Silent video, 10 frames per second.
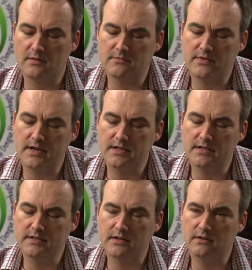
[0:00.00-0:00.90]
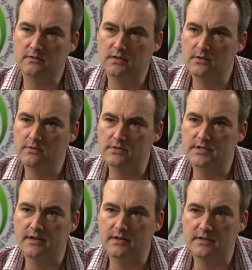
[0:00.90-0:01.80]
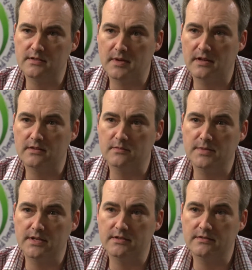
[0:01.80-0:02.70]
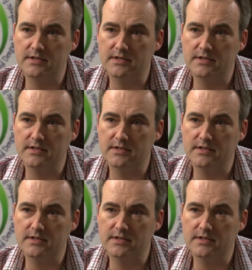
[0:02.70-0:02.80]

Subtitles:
very detailed local studies about the burden of